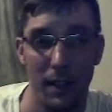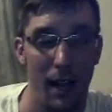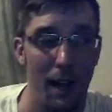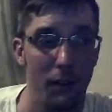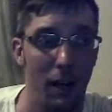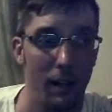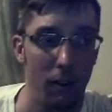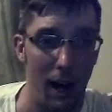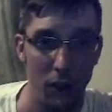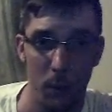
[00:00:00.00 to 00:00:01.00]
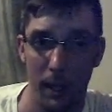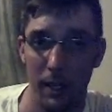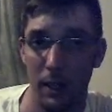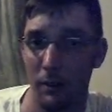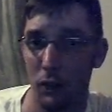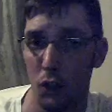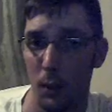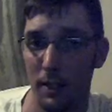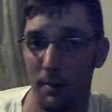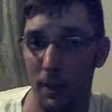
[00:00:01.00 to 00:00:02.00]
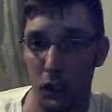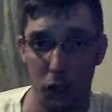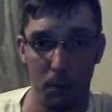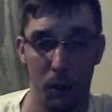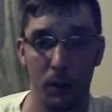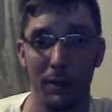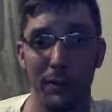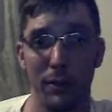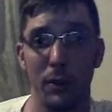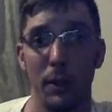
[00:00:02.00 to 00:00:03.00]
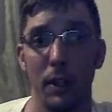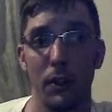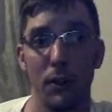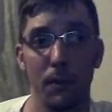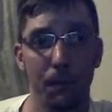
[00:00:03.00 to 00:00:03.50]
And after I graduated, even joined a ministry program for 2 years.